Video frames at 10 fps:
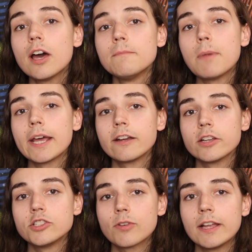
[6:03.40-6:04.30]

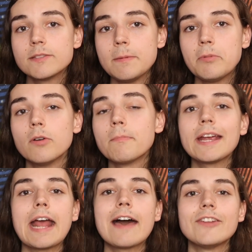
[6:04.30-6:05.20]
non-binary and trans people, and
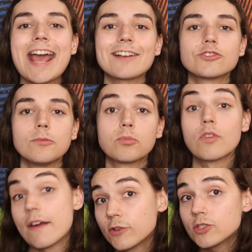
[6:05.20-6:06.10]
might have an actual
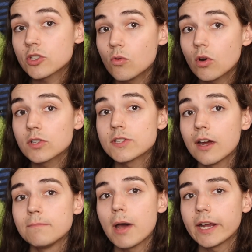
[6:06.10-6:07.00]
preference towards
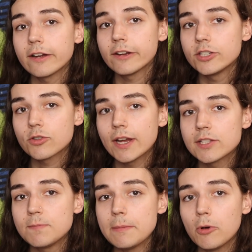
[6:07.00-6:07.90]
non-binary and
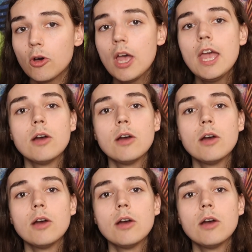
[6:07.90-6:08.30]
trans people.